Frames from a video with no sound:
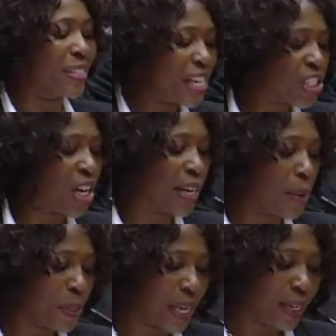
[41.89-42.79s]
racial
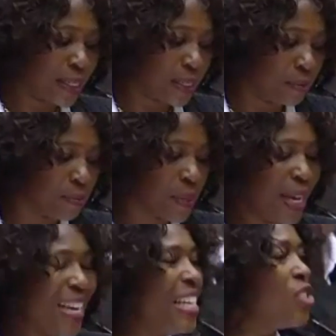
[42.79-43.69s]
capitalism
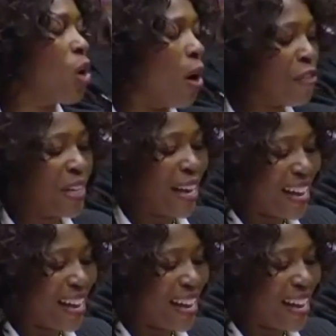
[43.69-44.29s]
is often